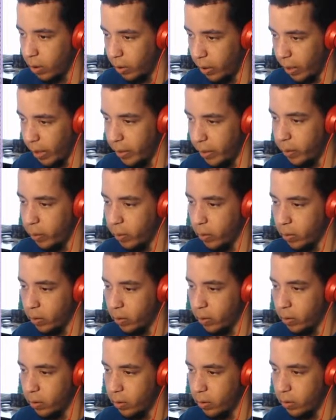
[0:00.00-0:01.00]
Okay, cool.
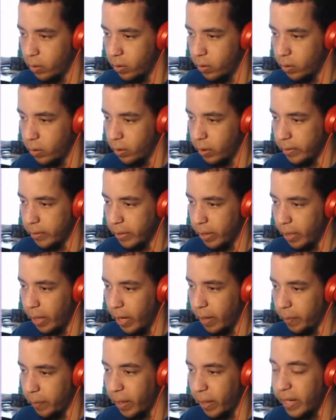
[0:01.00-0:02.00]
Is there an
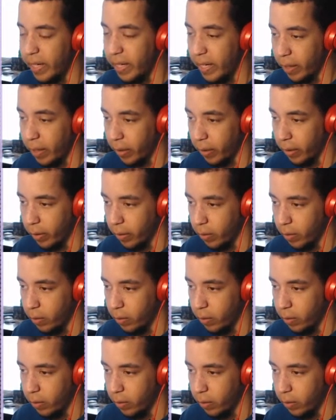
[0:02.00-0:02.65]
item right here?